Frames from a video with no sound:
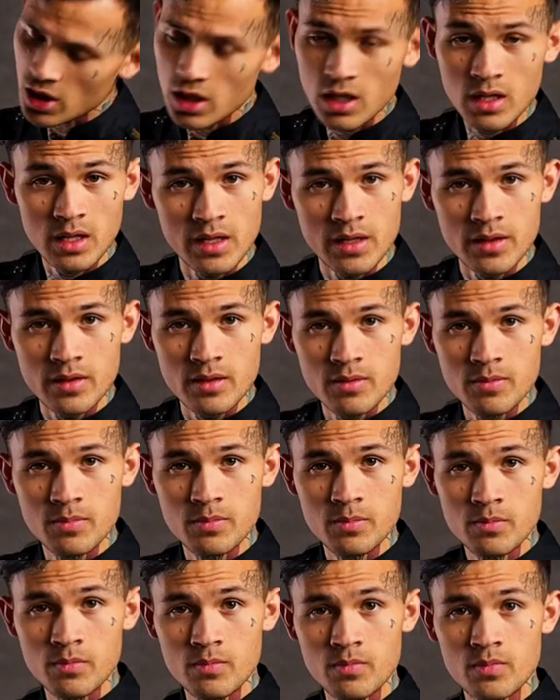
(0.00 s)
chocolate.
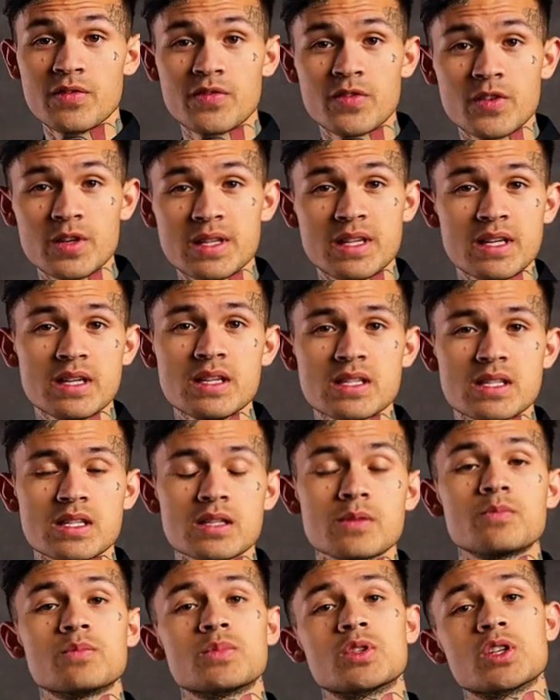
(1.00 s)
And for
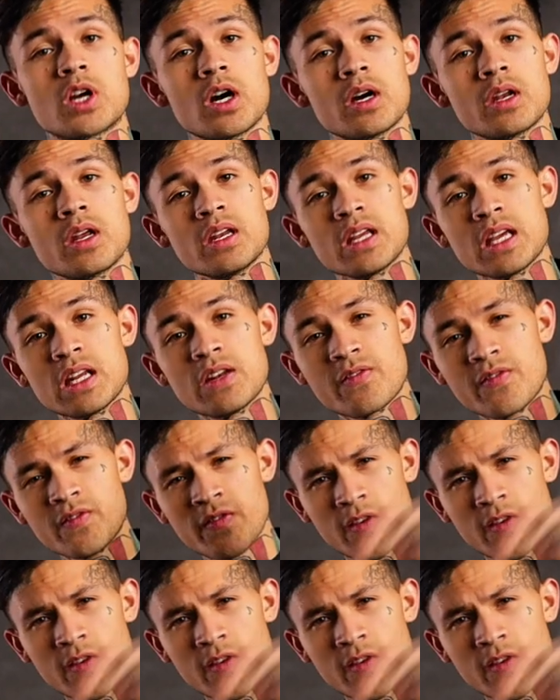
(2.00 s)
this, you're gonna need